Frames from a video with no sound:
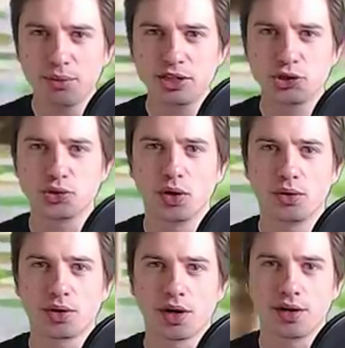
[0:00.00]
with True
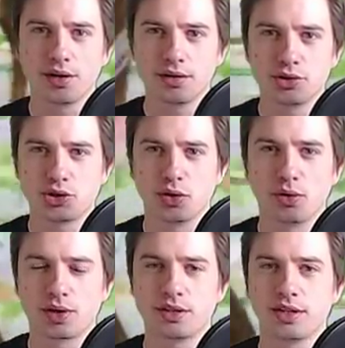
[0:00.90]
Ogre
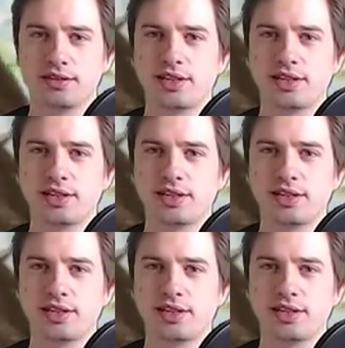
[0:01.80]
does